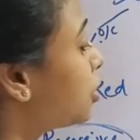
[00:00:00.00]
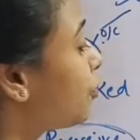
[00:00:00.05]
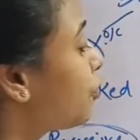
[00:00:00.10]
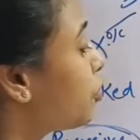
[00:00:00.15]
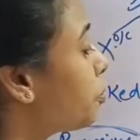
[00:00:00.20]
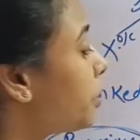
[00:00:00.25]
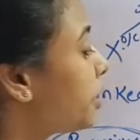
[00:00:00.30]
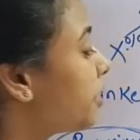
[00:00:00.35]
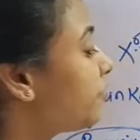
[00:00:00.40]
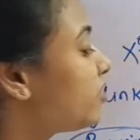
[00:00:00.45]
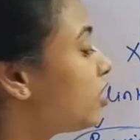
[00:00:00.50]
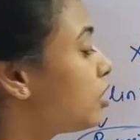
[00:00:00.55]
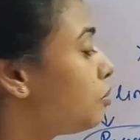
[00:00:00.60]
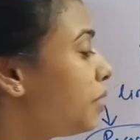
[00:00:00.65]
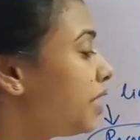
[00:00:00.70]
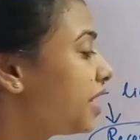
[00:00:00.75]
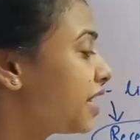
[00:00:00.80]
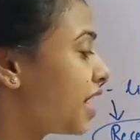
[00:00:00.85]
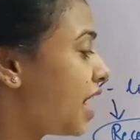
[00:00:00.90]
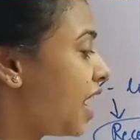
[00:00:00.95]
the women will
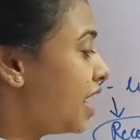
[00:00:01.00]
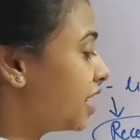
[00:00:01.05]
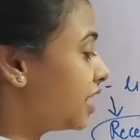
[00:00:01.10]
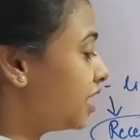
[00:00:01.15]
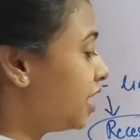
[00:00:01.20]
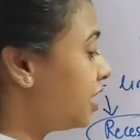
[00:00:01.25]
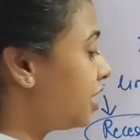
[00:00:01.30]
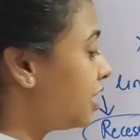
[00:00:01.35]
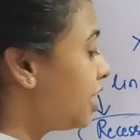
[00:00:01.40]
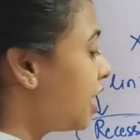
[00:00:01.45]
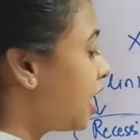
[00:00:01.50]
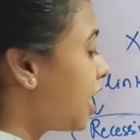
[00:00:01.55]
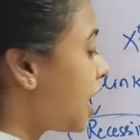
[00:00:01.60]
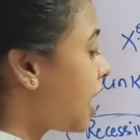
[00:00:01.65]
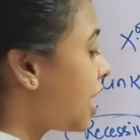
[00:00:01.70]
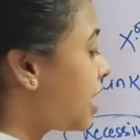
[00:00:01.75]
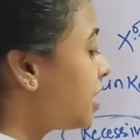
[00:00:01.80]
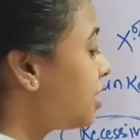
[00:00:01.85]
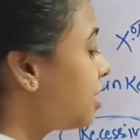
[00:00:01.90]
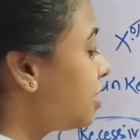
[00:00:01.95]
be carrier,
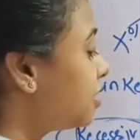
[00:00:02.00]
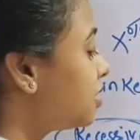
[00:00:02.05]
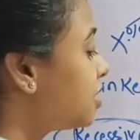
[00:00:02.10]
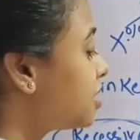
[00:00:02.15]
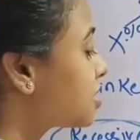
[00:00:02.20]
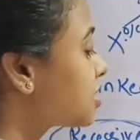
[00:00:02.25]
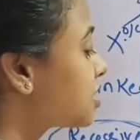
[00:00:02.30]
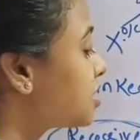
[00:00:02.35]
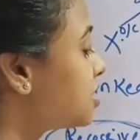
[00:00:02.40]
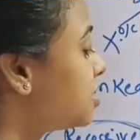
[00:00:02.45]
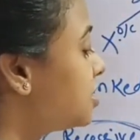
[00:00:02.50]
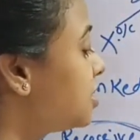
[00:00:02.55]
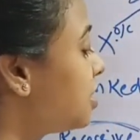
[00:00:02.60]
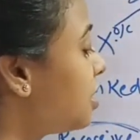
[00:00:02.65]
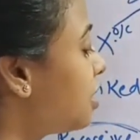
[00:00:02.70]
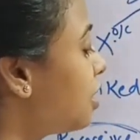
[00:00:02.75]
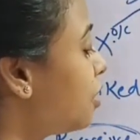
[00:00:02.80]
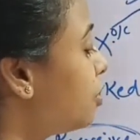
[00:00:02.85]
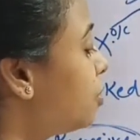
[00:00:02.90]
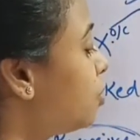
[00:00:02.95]
and this is
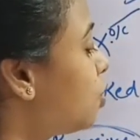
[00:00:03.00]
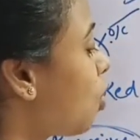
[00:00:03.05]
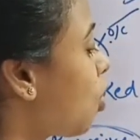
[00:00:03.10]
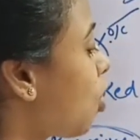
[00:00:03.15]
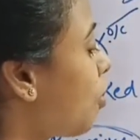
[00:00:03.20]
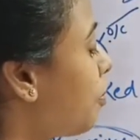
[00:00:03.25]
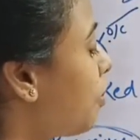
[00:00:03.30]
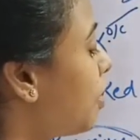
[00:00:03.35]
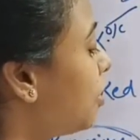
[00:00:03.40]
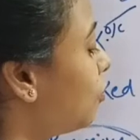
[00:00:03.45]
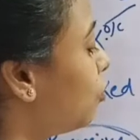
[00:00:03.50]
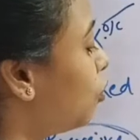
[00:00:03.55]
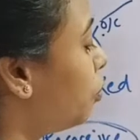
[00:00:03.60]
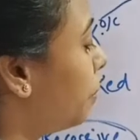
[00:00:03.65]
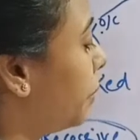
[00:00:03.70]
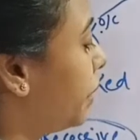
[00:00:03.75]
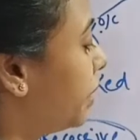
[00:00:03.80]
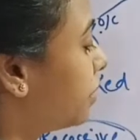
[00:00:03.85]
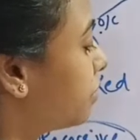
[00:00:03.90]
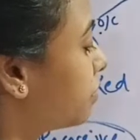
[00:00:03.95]
the normal
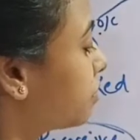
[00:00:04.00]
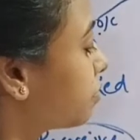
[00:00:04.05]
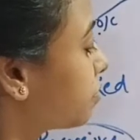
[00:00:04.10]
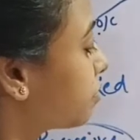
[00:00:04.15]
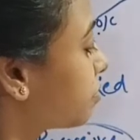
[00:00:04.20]
woman.